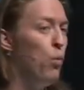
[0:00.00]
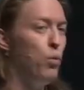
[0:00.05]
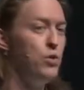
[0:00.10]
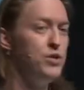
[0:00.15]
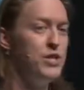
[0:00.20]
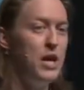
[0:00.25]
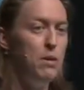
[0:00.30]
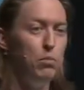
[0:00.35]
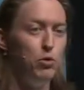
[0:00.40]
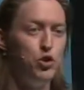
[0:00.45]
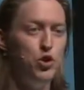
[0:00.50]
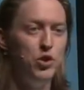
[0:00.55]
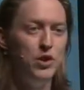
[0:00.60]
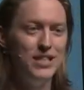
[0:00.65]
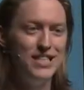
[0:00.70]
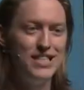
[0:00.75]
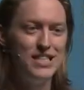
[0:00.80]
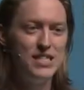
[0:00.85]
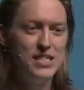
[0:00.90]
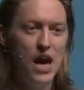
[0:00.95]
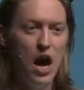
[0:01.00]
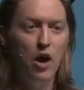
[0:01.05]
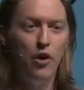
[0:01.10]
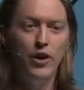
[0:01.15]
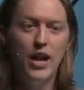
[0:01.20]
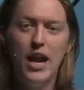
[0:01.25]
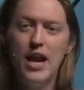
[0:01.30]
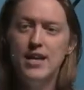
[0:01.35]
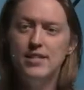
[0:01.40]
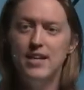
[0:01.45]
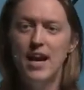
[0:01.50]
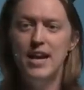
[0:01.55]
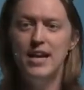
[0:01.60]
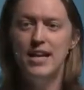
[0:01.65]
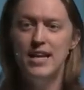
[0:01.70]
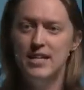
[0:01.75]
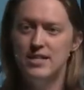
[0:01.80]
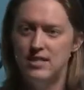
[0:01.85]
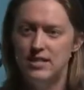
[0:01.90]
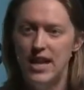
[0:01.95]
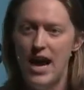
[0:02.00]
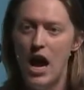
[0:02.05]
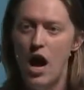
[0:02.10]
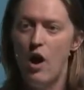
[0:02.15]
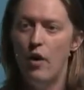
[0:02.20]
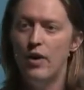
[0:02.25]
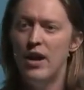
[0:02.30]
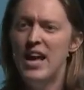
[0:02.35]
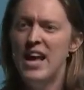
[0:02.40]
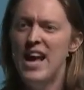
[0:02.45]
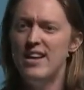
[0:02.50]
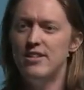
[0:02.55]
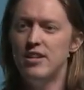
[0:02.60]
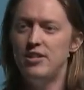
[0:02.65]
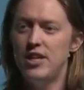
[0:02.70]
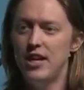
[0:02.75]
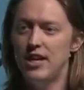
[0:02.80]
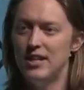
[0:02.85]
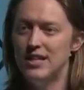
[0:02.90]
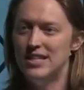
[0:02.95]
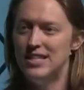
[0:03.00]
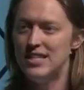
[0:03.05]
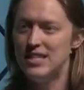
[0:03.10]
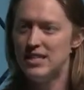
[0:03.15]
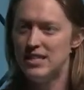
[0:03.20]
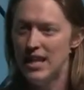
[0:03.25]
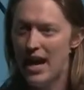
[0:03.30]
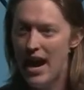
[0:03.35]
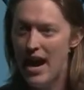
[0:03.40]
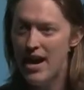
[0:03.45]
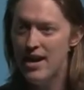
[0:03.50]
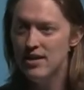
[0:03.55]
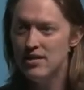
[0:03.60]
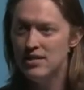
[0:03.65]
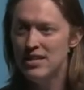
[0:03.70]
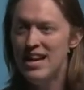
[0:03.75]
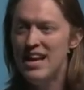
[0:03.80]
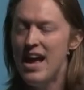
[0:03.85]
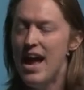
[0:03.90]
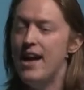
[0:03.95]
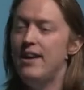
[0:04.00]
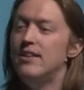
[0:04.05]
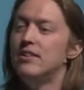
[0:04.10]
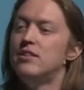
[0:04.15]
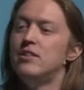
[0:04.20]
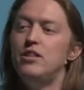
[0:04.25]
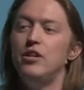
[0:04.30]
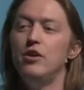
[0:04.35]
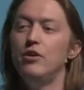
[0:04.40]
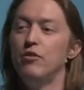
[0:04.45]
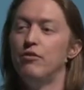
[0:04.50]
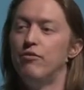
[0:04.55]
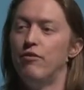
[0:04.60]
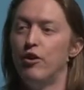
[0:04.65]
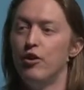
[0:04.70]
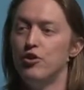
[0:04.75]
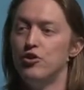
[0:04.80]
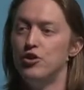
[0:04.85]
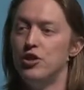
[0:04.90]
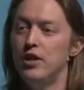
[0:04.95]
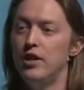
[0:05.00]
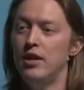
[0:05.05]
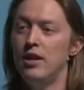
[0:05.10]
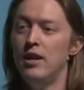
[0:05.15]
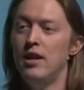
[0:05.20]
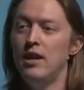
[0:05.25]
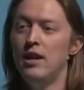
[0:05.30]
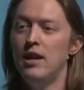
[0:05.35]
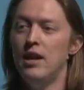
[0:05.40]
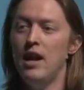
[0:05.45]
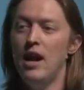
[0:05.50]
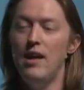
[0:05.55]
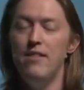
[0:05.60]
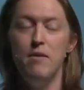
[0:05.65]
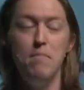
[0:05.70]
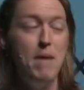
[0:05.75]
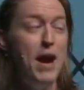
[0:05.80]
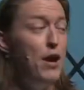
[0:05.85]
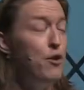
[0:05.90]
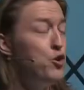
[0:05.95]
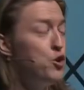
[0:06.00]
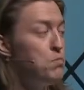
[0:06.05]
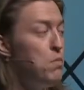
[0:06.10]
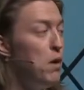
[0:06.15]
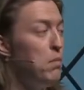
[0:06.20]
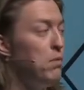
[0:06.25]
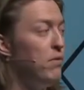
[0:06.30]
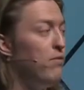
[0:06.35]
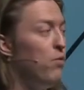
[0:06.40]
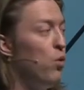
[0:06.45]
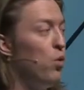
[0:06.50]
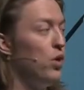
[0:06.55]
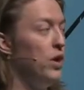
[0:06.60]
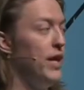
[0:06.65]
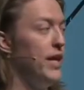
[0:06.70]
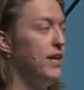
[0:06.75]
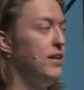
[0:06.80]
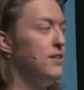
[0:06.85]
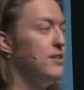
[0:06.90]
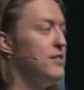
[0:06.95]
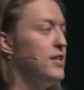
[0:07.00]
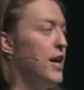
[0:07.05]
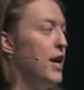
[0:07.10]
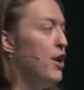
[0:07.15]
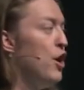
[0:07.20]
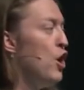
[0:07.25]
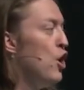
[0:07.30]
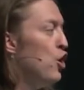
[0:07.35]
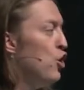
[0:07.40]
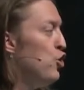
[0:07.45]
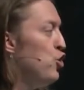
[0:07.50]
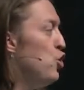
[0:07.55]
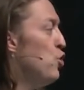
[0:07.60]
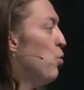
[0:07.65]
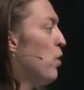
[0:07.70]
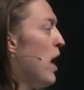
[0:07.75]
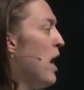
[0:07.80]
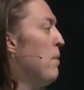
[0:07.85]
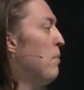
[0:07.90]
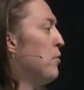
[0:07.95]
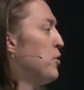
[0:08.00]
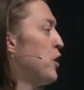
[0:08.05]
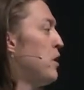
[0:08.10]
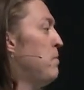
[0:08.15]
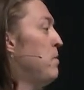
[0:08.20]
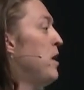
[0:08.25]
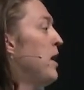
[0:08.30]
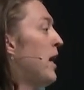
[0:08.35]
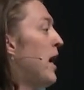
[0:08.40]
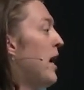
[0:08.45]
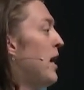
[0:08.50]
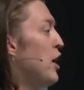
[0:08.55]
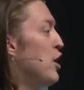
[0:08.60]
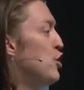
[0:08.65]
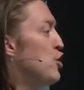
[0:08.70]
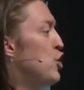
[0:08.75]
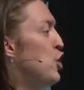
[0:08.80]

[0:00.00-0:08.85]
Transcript: able to consolidate his ideas down in such a concise and distilled version. And the man who spoke before Lincoln said, You were able to communicate in two